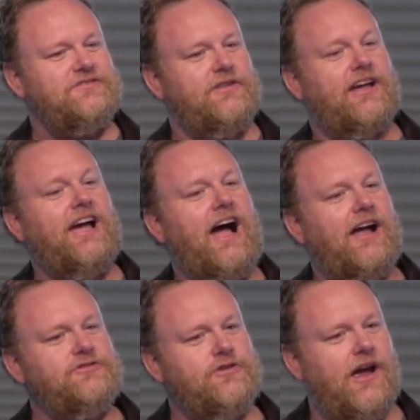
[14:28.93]
so the
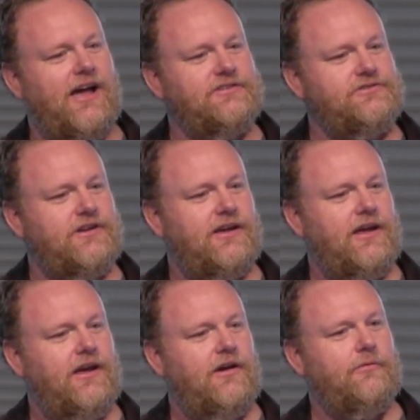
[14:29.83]
contrast
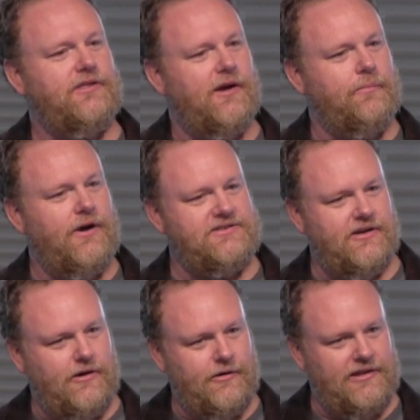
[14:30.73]
with our
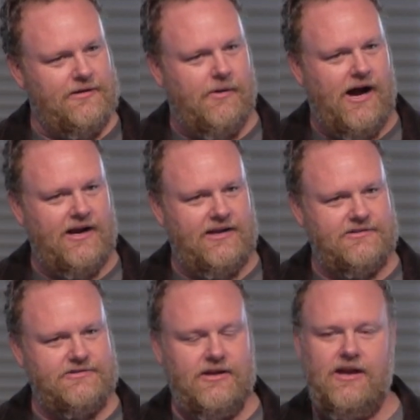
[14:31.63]
present earthly
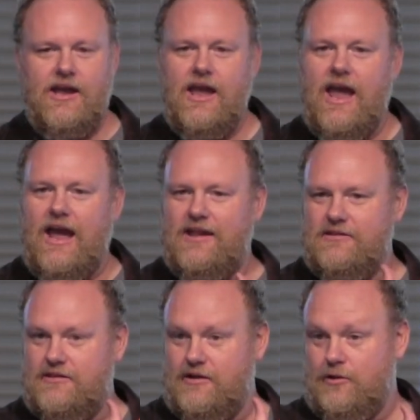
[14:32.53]
bodies
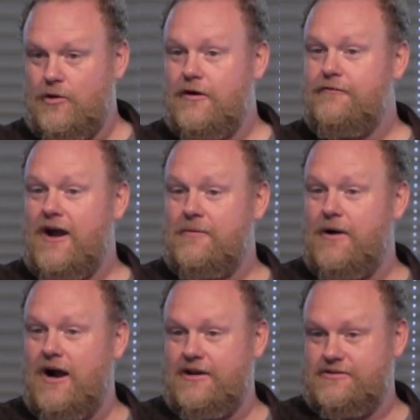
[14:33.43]
and the glorified
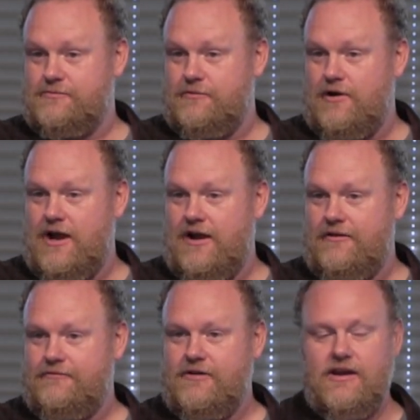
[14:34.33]
bodies we will
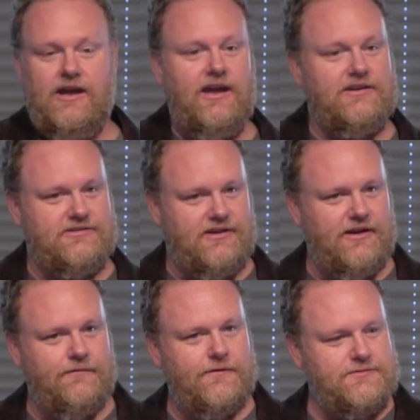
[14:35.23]
have is the
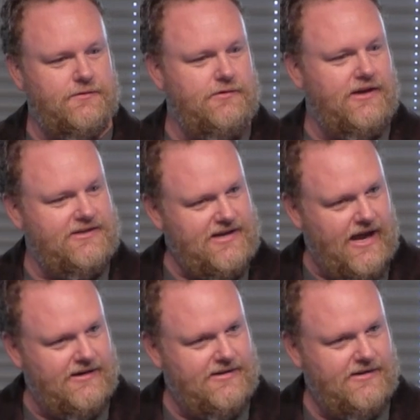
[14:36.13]
difference between a
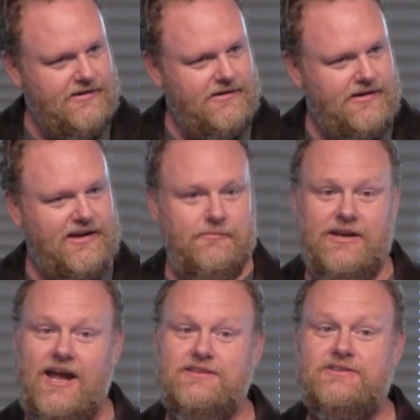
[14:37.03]
tent, can
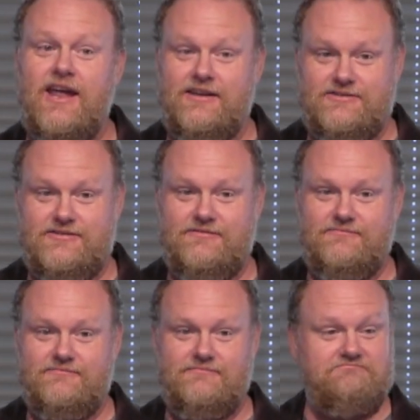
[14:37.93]
be nice tents.
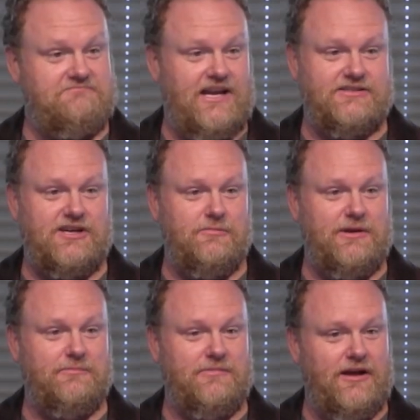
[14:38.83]
Tents can
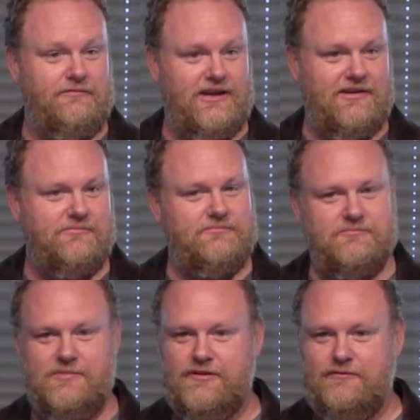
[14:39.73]
be lovely,
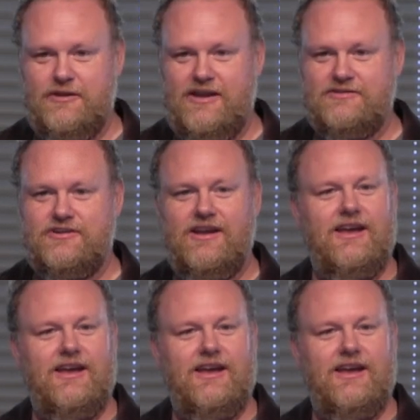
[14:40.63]
beautiful things,